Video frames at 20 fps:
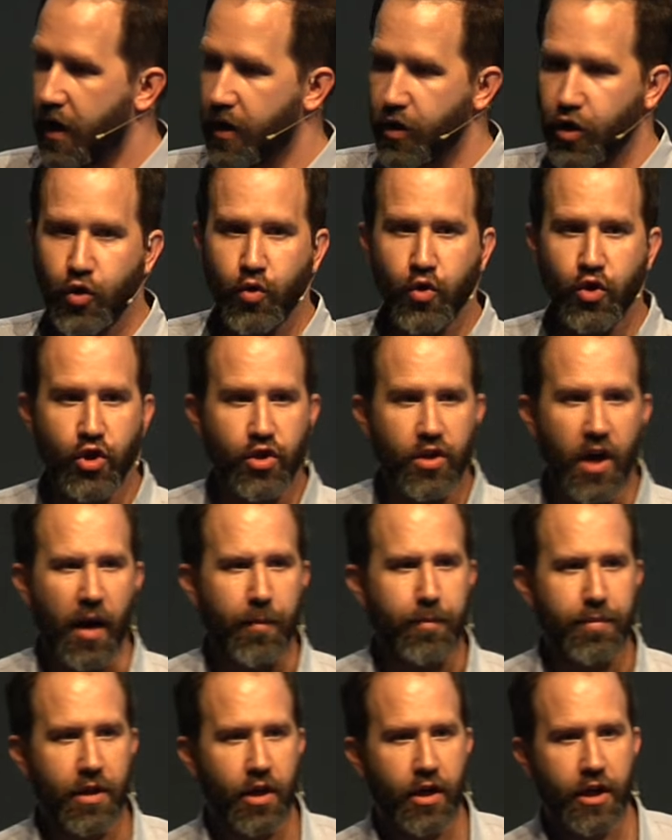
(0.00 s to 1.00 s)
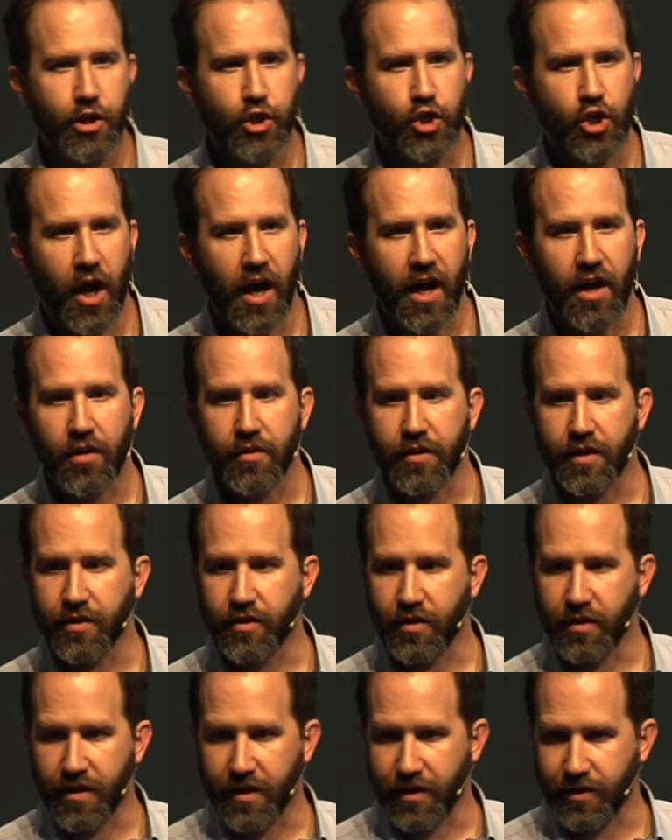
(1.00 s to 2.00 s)
You should not plug a child
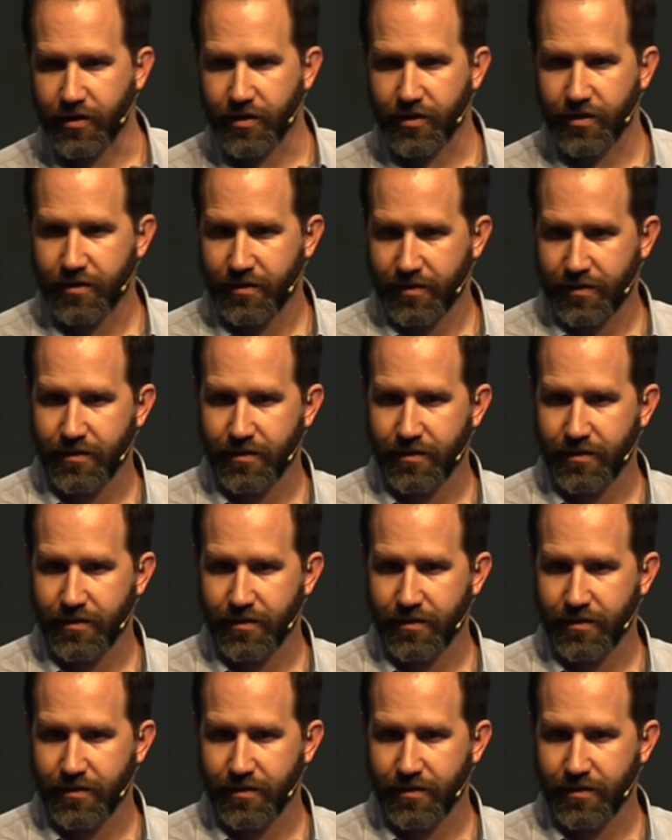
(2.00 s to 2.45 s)
into this.